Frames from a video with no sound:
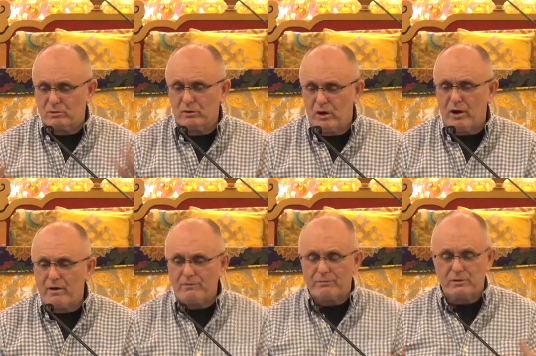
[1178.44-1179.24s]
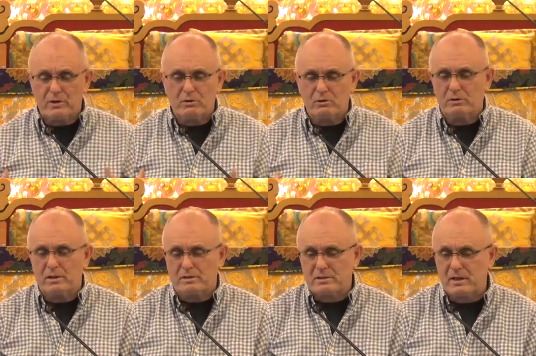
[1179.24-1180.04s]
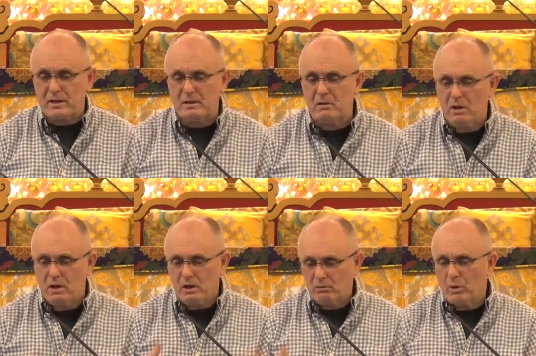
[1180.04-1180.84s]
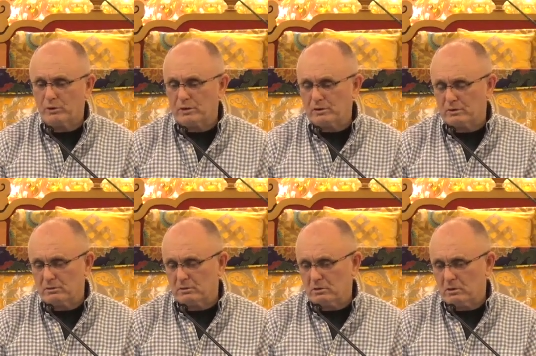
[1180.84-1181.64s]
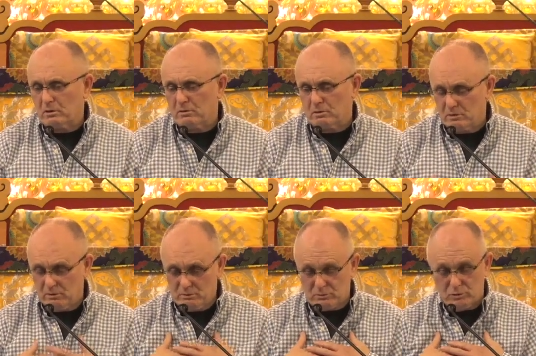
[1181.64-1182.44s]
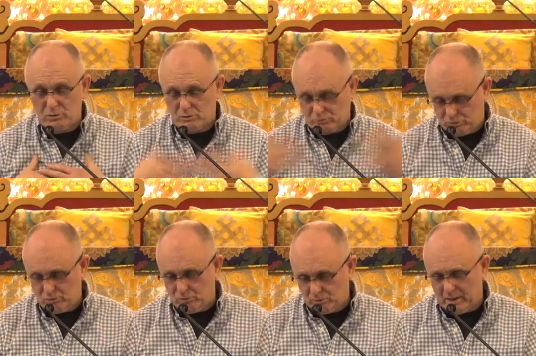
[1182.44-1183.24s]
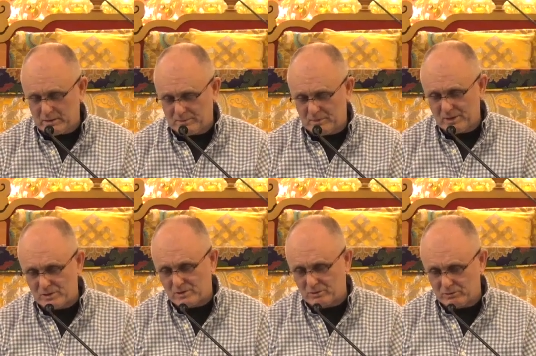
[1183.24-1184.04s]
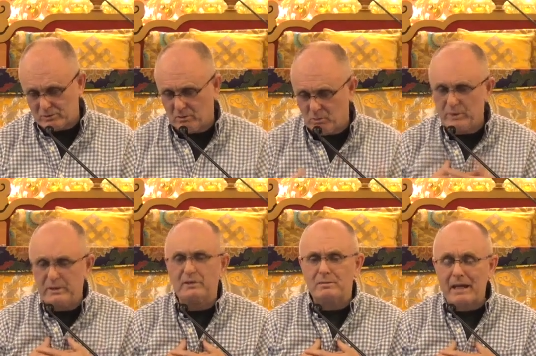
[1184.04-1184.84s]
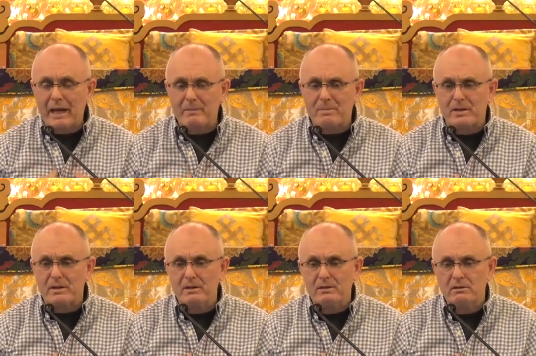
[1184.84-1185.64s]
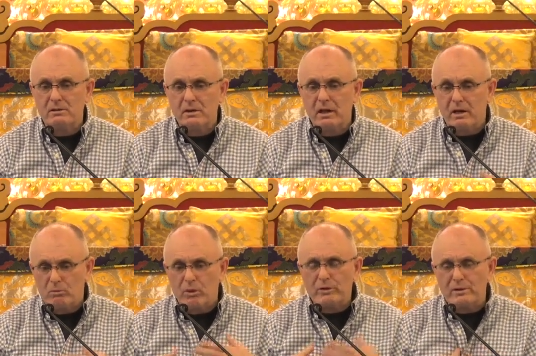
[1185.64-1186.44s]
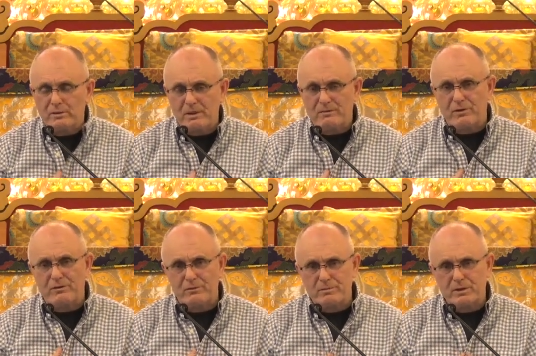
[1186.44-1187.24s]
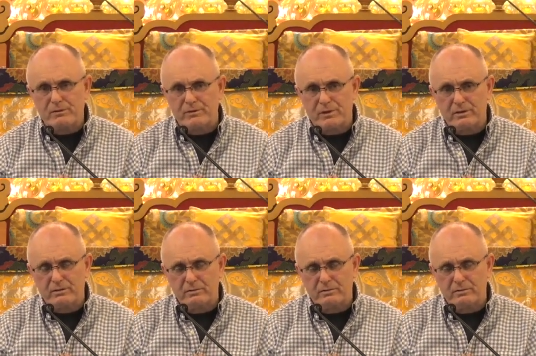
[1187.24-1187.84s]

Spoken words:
life, you know, let's say wanting two aspirationals, wanting to be happy and wanting to be free from suffering.